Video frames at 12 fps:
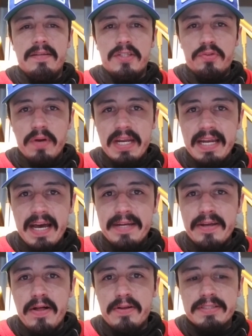
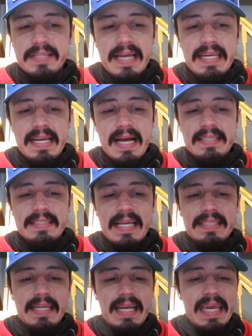
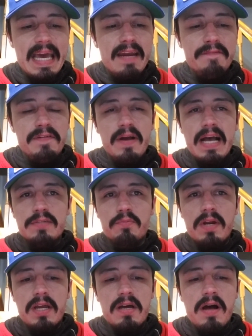$29.99. And again, if you guys
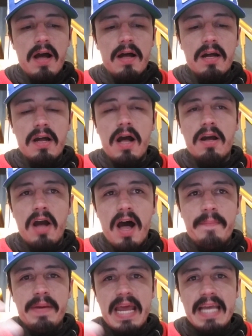want a
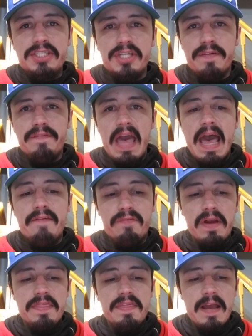combination of
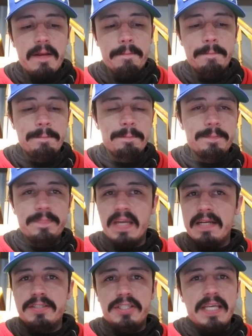everything,
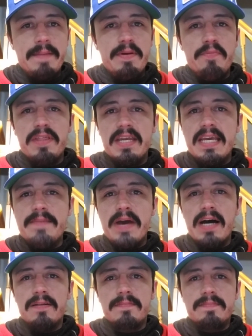just hit me with an
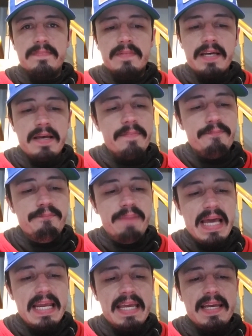email,
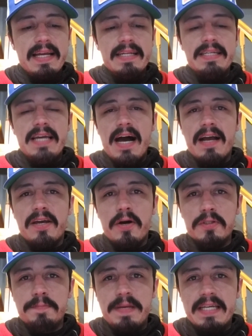
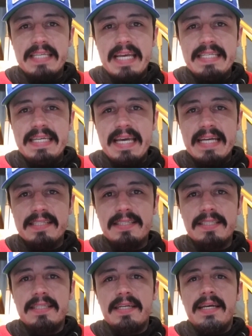
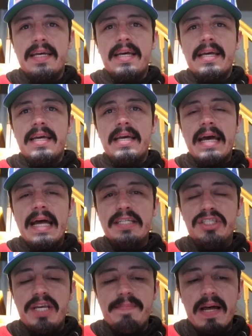
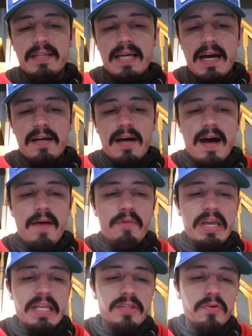benny.ghostpicksats@gmail.com.
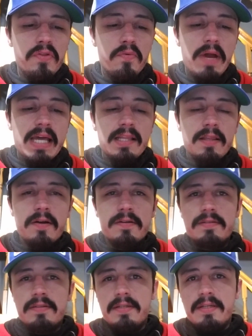We can do the red
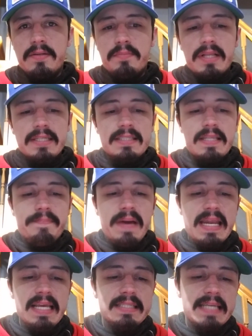alert, plus the
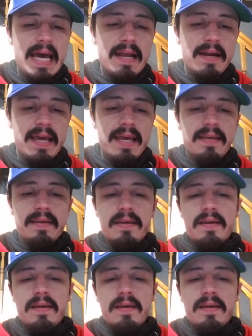Benny Saturday